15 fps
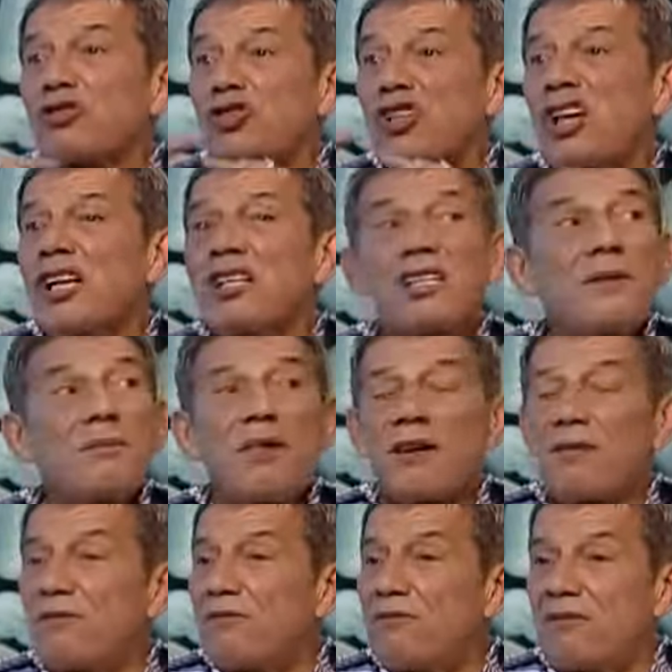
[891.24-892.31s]
changed in my
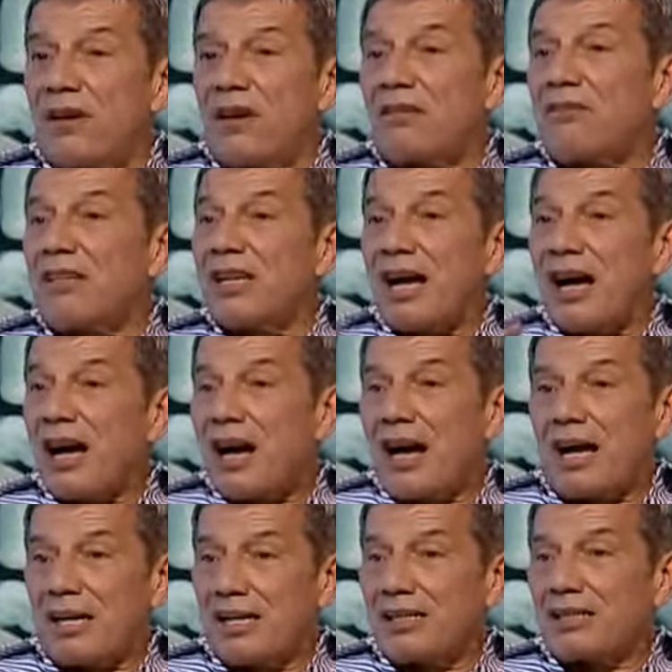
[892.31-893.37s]
very
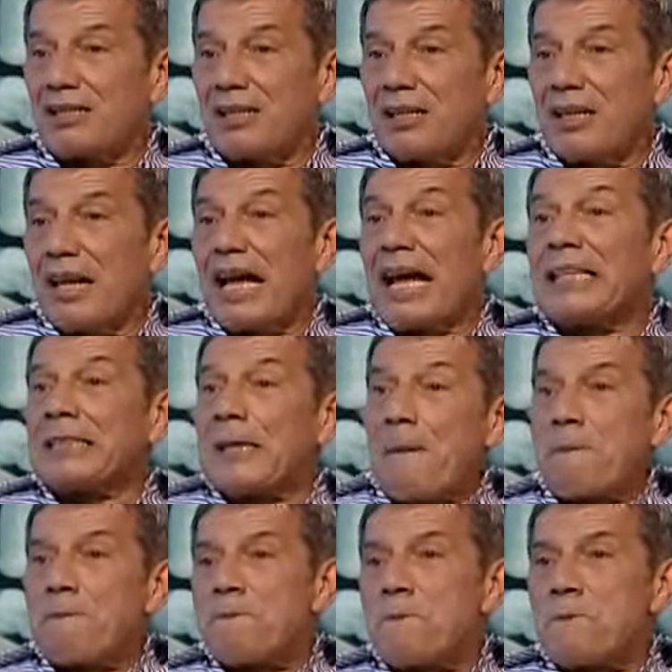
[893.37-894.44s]
eyes and the
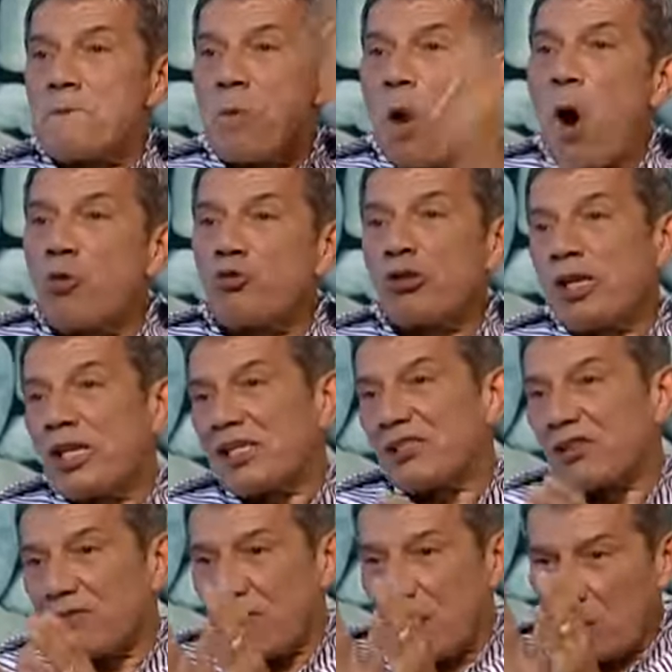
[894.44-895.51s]
boldness
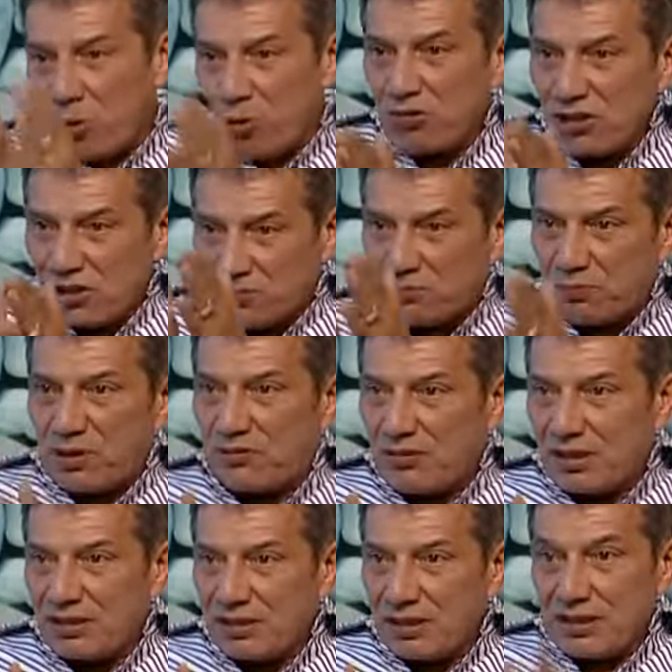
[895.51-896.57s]
of the Holy
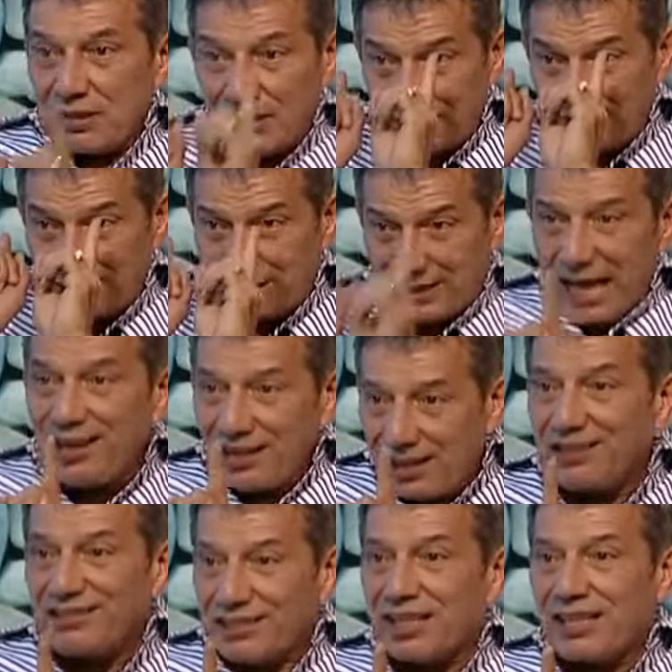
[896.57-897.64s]
Spirit. That
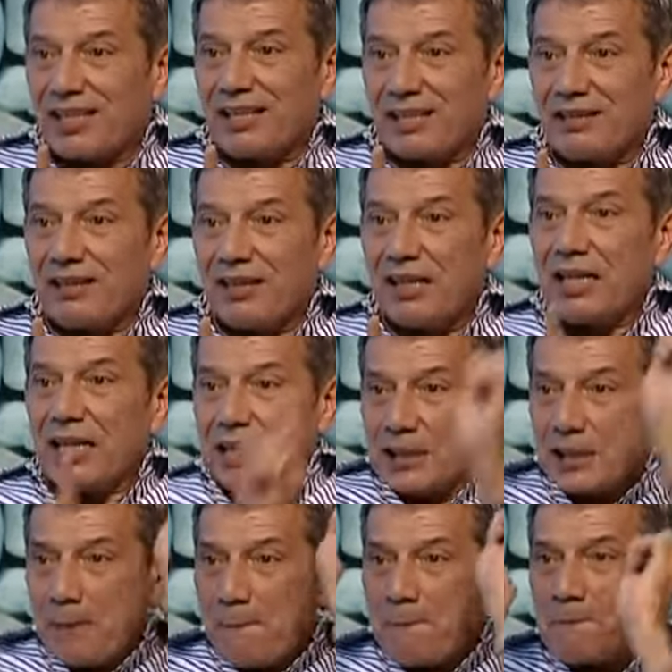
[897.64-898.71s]
is the key. Mm.
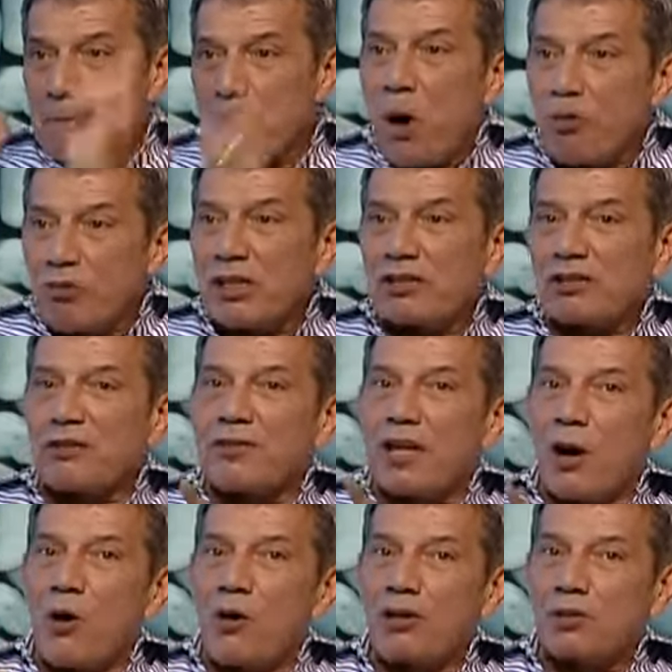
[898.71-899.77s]
The boldness of the
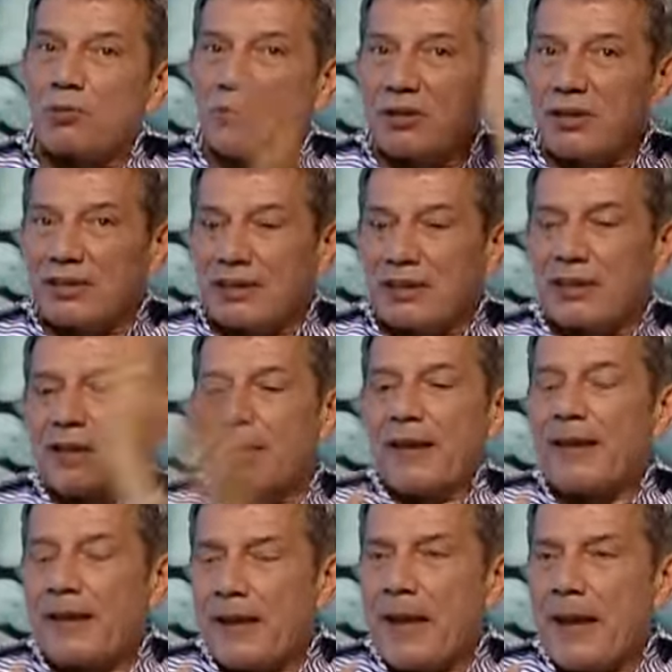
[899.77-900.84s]
Holy Spirit
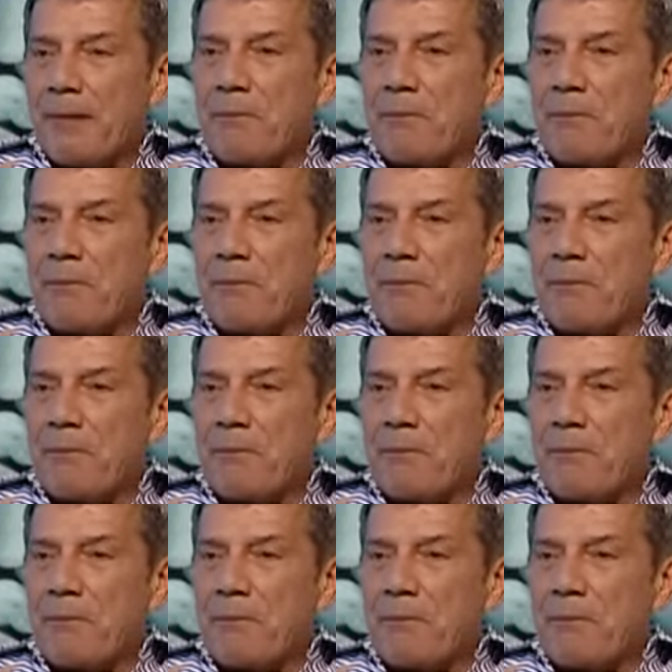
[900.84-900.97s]
came